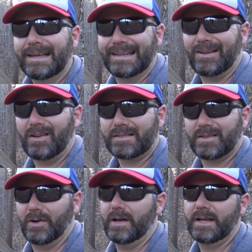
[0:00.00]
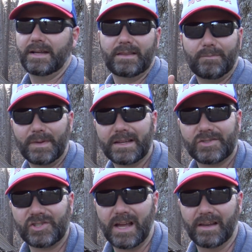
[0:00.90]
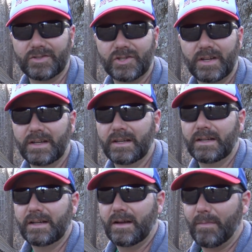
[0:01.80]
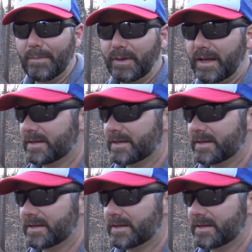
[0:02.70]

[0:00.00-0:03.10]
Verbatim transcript: And also, the biggest challenge, my plan